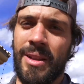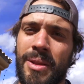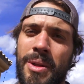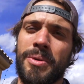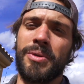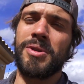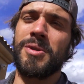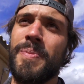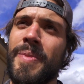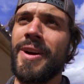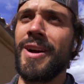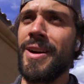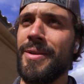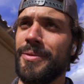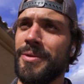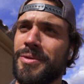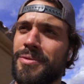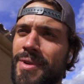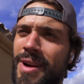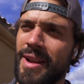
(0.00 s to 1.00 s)
low spot
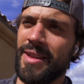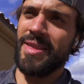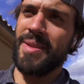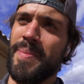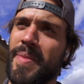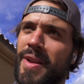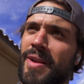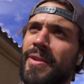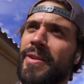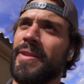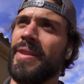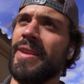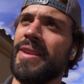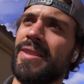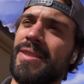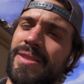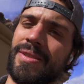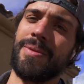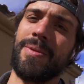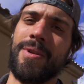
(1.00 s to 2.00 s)
was right in the middle of
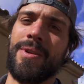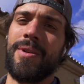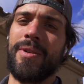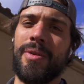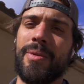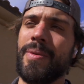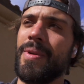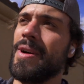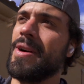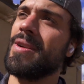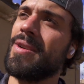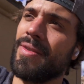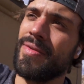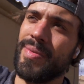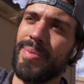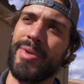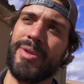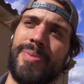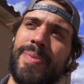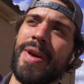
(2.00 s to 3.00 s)
this, so all the water
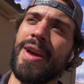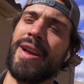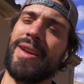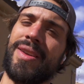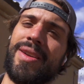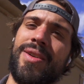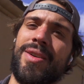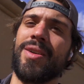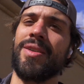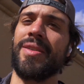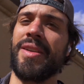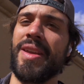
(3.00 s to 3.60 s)
from this backyard